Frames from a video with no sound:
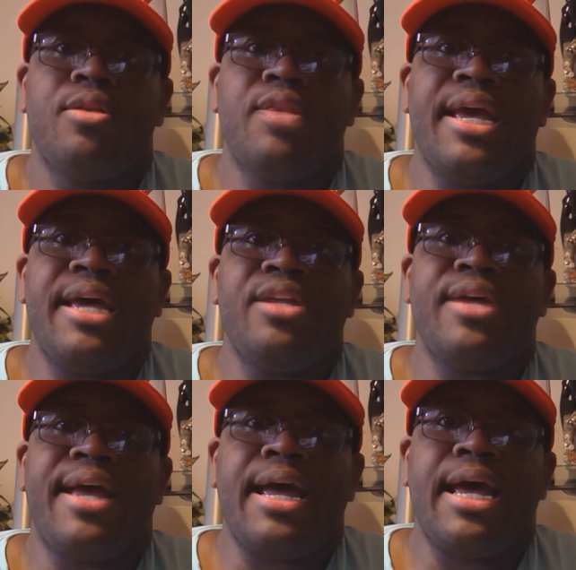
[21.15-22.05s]
than to
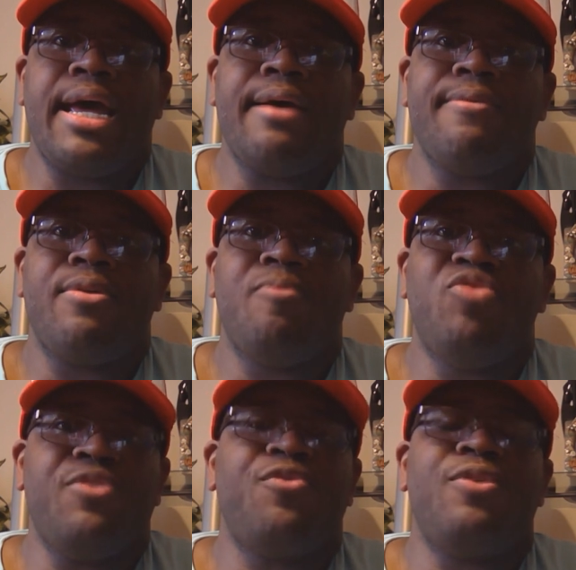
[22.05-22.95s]
have
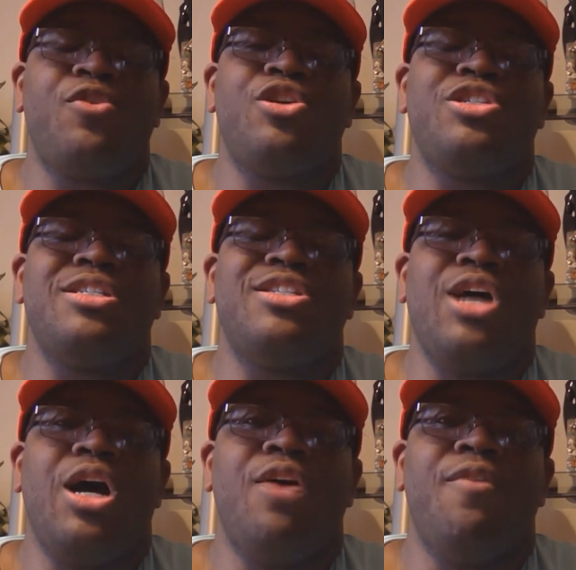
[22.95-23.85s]
different versions
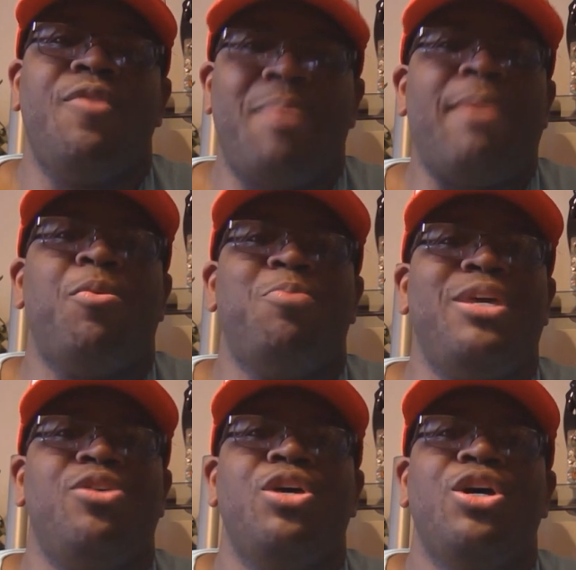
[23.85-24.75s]
of the
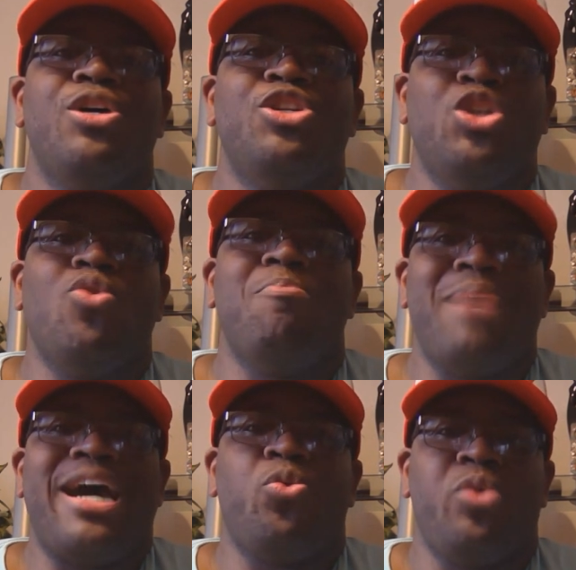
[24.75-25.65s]
Batmobile doing
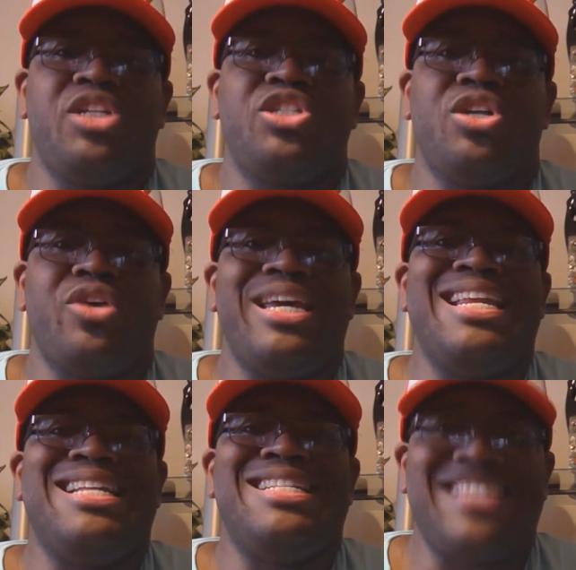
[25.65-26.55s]
battle with each other in
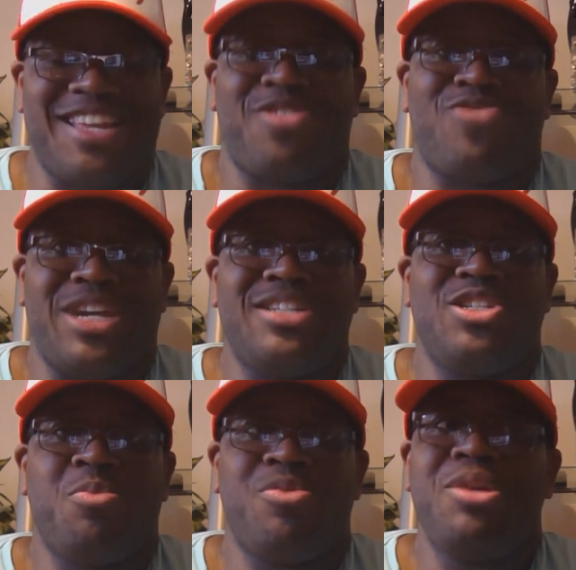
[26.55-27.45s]
a Death Race.
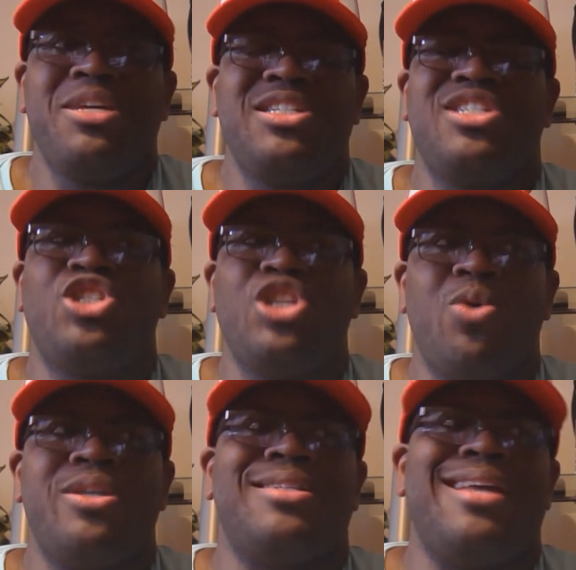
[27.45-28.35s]
So pretty much this
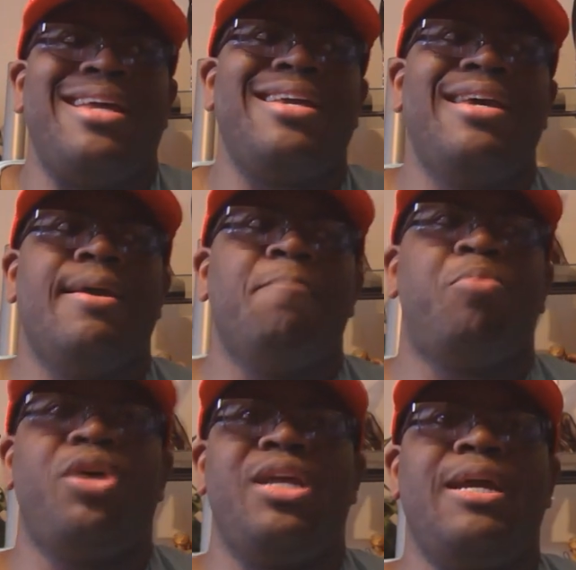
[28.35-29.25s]
show is like
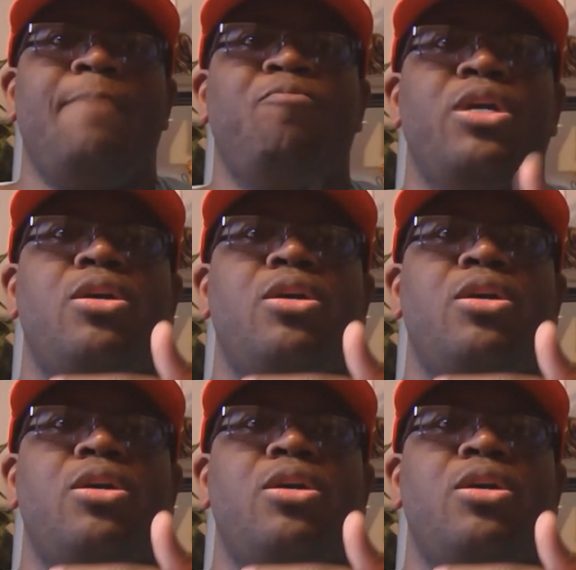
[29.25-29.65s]
putting